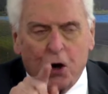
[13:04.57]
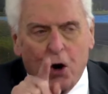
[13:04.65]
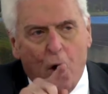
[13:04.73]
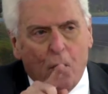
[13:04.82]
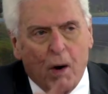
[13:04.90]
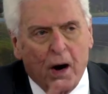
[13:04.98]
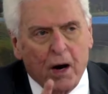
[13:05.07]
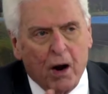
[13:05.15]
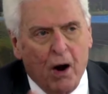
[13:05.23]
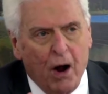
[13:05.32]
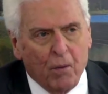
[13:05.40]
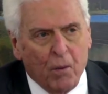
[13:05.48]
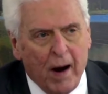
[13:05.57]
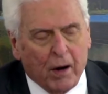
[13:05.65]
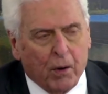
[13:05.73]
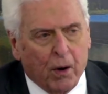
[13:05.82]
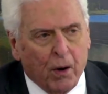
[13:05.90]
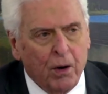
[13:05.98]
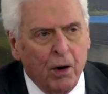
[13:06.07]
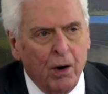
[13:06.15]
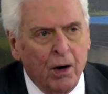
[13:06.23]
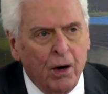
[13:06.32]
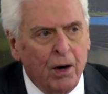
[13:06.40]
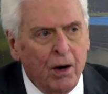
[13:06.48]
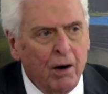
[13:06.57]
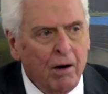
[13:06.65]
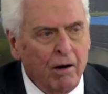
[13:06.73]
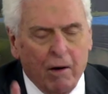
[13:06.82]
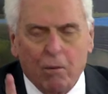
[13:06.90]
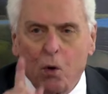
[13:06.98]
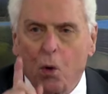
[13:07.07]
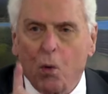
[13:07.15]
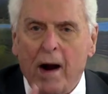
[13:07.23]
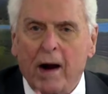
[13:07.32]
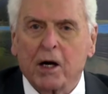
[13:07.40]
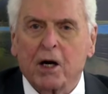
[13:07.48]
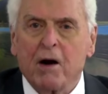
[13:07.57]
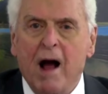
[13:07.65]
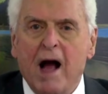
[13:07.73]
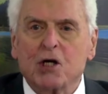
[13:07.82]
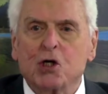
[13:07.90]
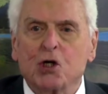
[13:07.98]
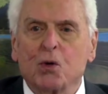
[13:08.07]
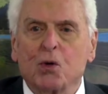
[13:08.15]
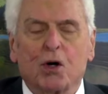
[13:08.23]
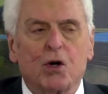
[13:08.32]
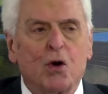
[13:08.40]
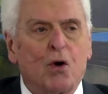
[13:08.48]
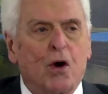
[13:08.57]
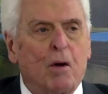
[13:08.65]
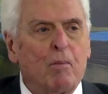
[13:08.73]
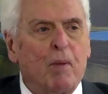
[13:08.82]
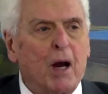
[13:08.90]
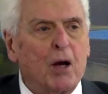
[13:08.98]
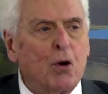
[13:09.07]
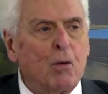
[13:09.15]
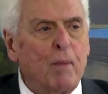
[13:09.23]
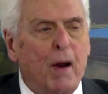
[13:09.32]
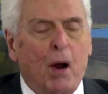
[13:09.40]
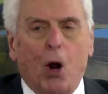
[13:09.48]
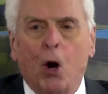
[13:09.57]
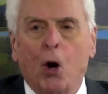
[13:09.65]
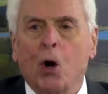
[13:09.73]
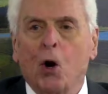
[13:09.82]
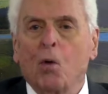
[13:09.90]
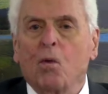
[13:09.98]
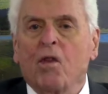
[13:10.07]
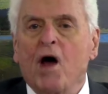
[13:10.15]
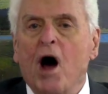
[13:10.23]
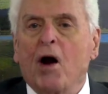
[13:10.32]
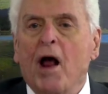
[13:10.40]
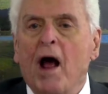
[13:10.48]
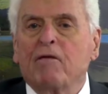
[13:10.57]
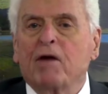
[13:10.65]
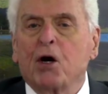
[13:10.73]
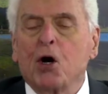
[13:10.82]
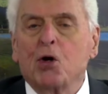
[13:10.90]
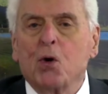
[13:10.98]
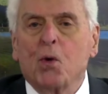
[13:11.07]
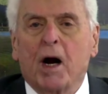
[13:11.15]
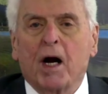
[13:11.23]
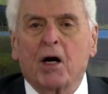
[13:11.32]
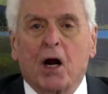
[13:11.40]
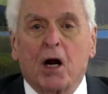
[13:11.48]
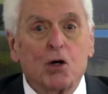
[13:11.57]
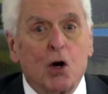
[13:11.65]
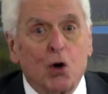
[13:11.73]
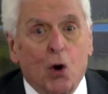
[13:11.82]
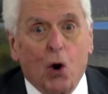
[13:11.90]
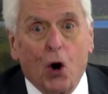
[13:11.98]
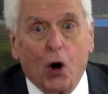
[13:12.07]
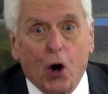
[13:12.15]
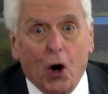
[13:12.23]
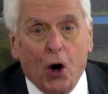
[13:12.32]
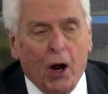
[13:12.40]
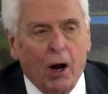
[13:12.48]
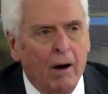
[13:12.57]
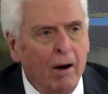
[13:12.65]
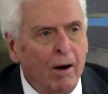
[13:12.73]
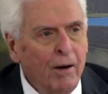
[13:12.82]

and already on record, it will recognize you and you can pay your bill without having to do anything, just look in the,